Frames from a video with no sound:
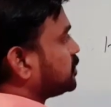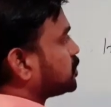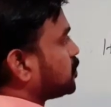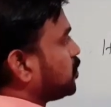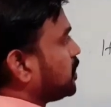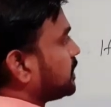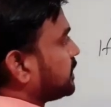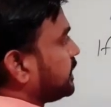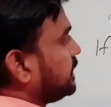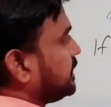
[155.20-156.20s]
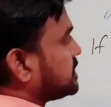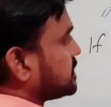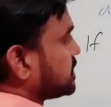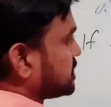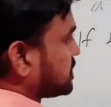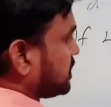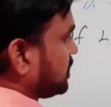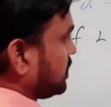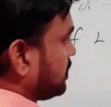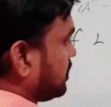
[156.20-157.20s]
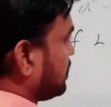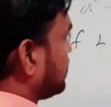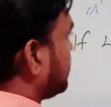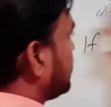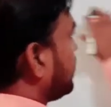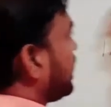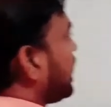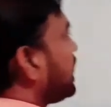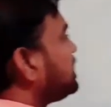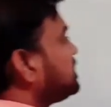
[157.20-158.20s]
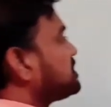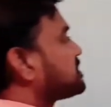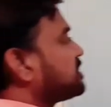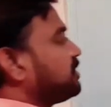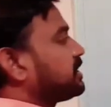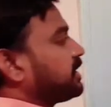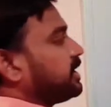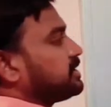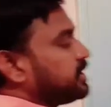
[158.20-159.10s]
to 36 and it is given that